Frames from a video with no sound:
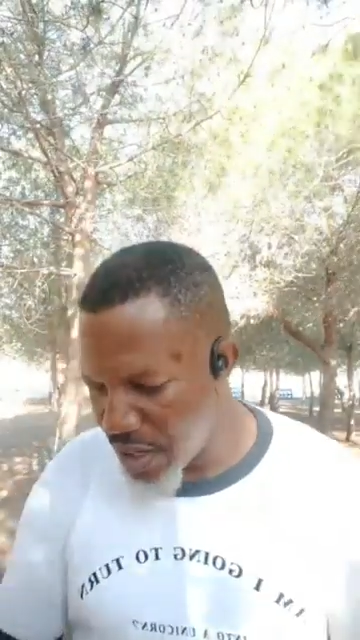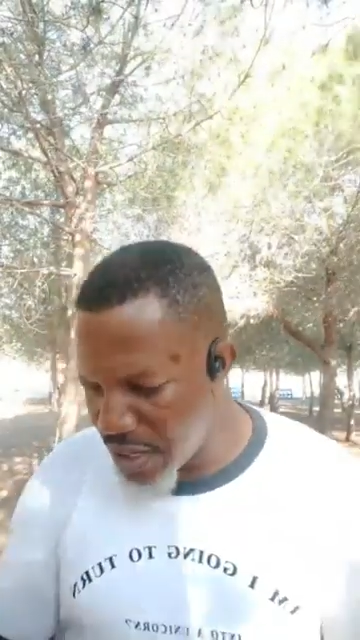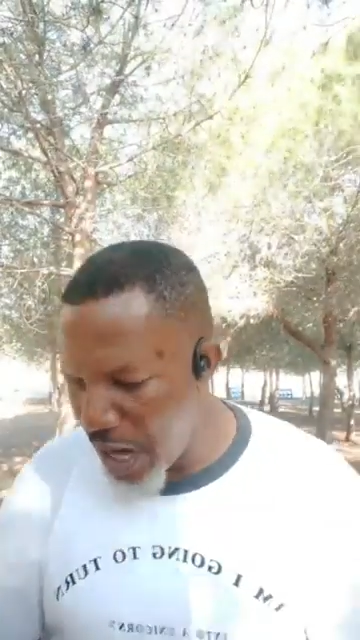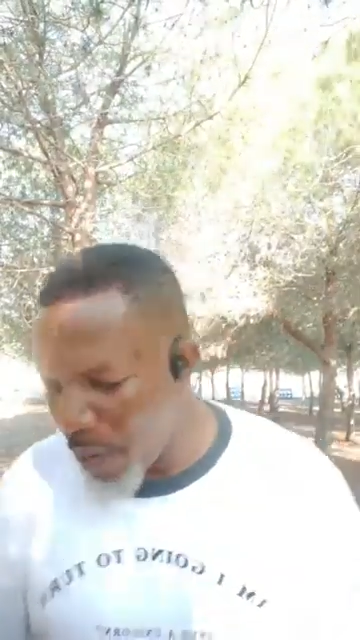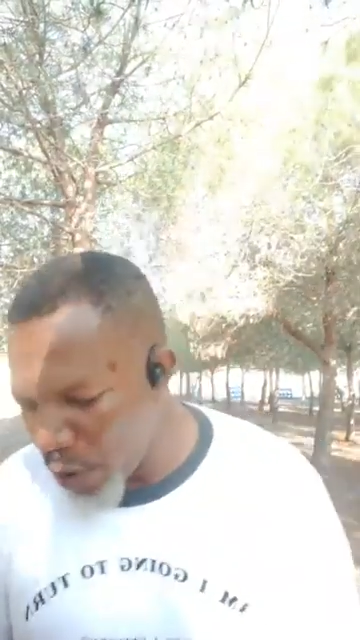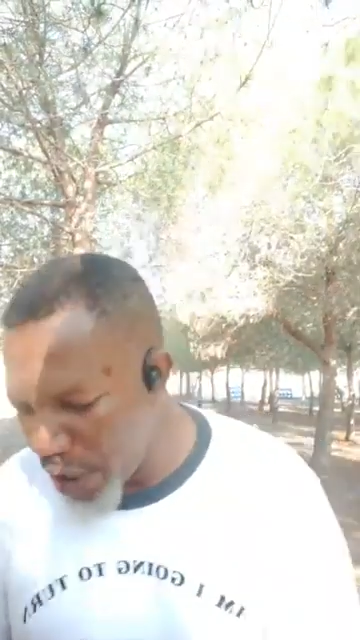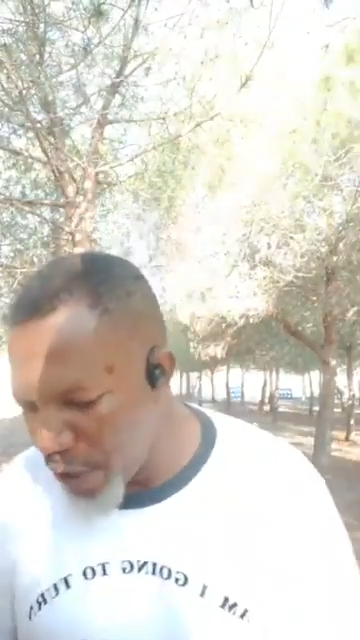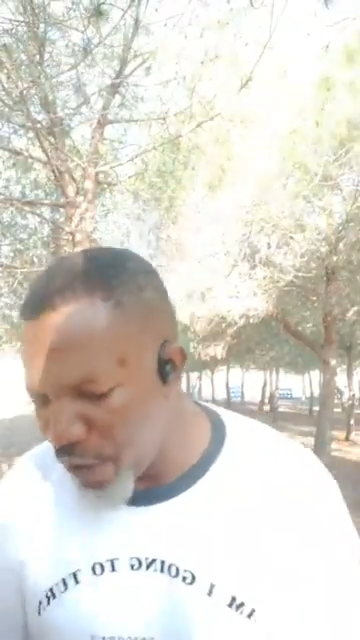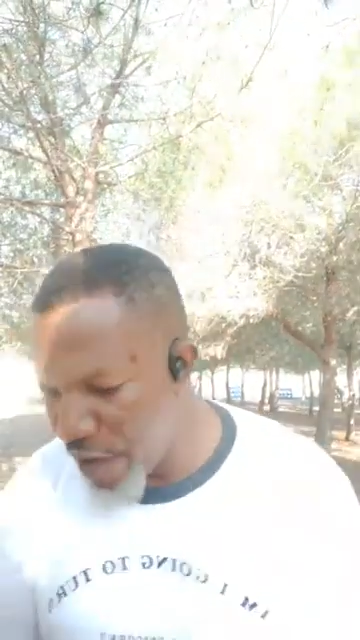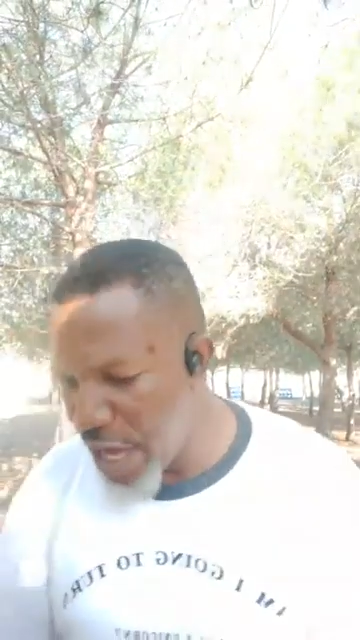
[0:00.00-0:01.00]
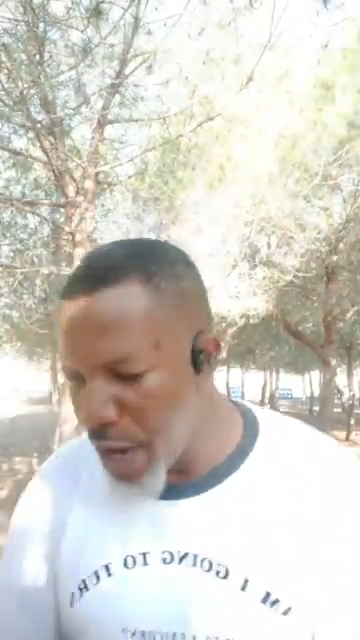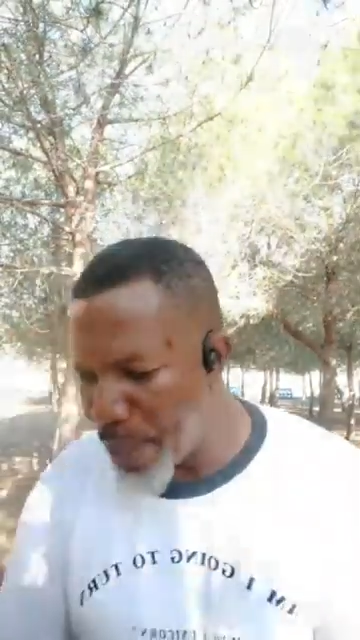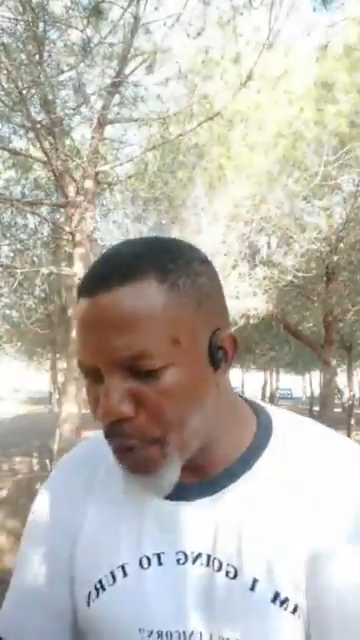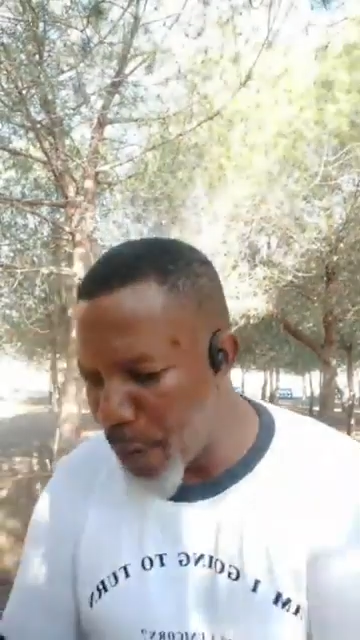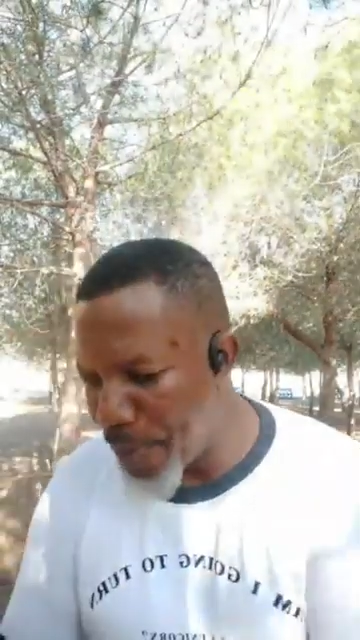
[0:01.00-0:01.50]
That will give a
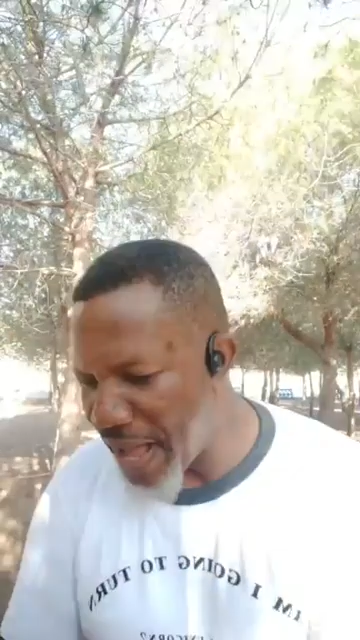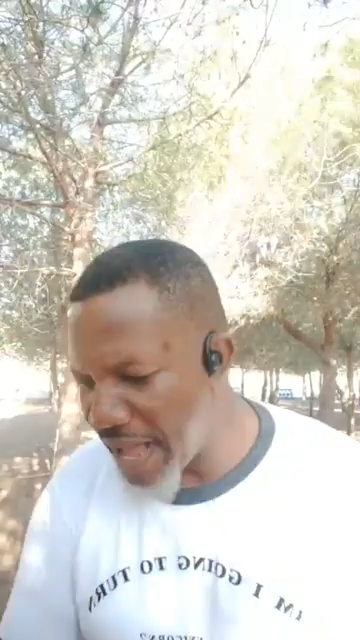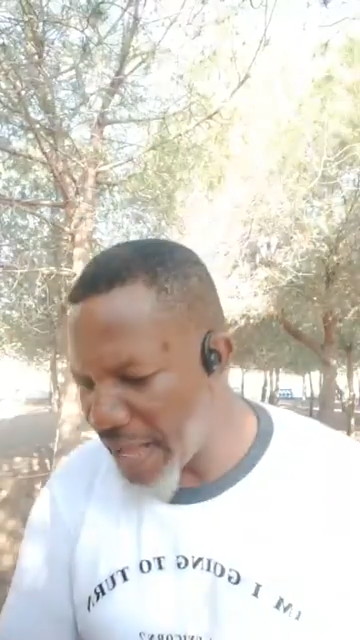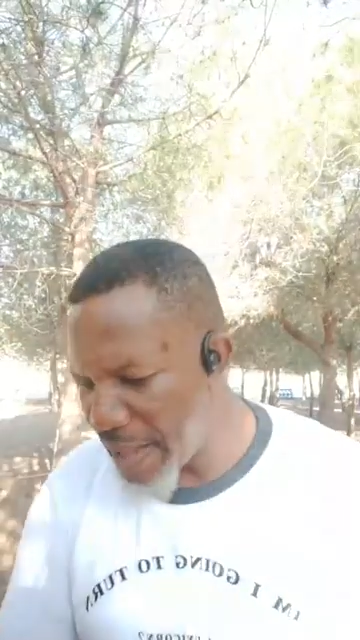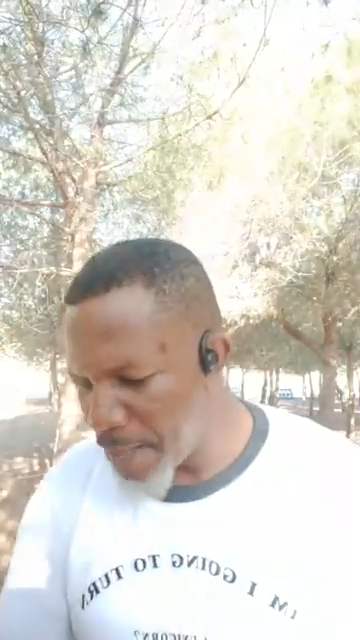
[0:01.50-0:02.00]
proper